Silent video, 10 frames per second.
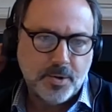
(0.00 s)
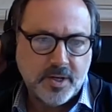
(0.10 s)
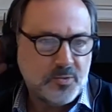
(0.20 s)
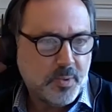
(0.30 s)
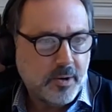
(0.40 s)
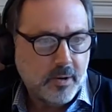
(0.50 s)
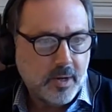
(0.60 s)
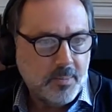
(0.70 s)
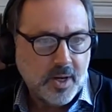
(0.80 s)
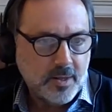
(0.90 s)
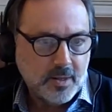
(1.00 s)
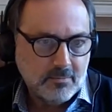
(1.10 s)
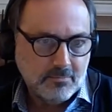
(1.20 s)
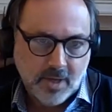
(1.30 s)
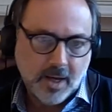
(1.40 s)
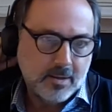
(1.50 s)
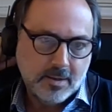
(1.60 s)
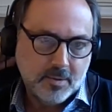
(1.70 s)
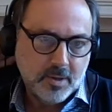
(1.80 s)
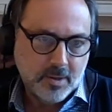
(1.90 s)
transparent. I mean, I think yeah, yeah, yeah.
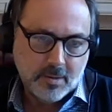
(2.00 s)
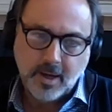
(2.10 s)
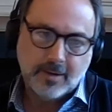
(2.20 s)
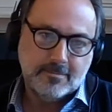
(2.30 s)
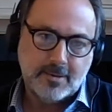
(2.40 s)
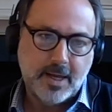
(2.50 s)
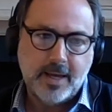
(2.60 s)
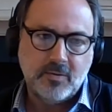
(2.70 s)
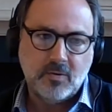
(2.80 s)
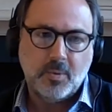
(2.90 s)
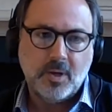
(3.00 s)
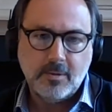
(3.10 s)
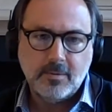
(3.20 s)
I mean, yeah it has Which to be.